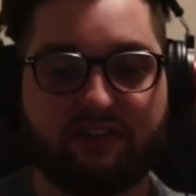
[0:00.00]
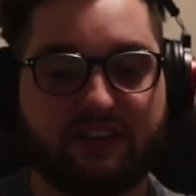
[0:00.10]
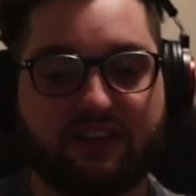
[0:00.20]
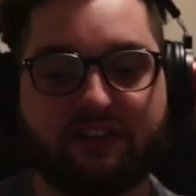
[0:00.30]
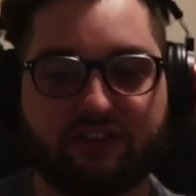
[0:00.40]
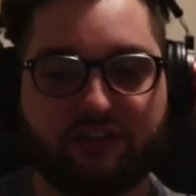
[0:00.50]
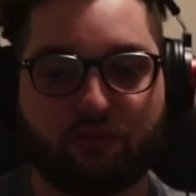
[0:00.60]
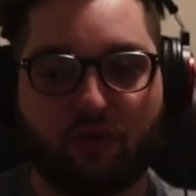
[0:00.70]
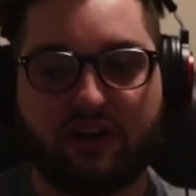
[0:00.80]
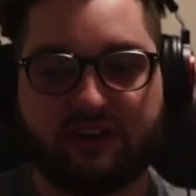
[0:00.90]
and Thunder
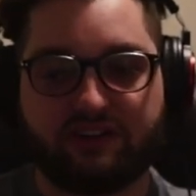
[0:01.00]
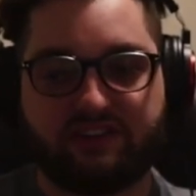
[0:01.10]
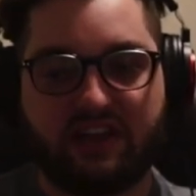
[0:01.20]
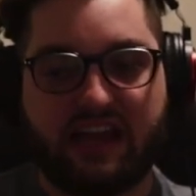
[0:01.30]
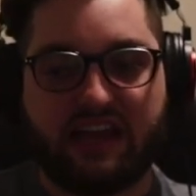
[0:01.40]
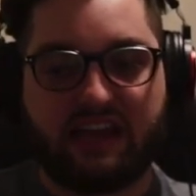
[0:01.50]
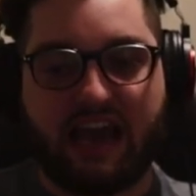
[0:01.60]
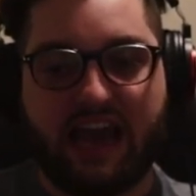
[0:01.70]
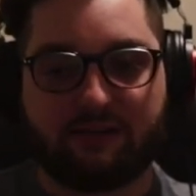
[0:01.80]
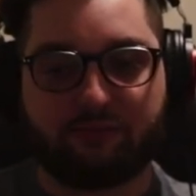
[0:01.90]
was a
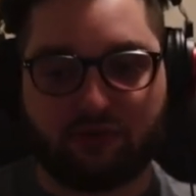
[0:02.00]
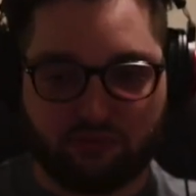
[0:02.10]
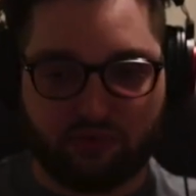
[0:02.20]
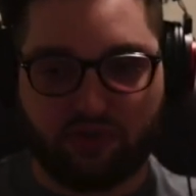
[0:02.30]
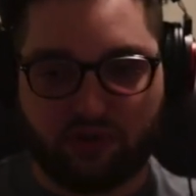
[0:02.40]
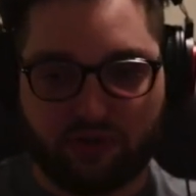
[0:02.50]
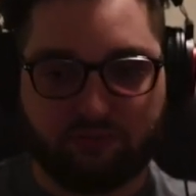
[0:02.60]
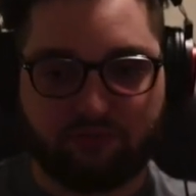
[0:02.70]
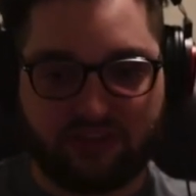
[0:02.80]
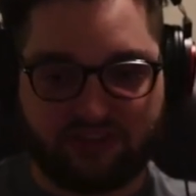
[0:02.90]
admirable
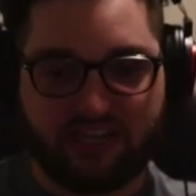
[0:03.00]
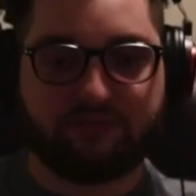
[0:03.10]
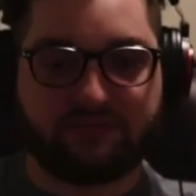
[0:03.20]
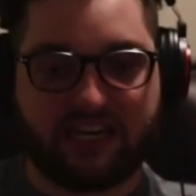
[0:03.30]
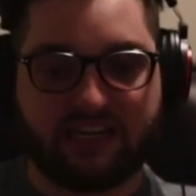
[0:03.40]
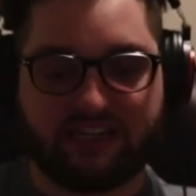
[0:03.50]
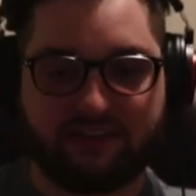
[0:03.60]
attempt at it,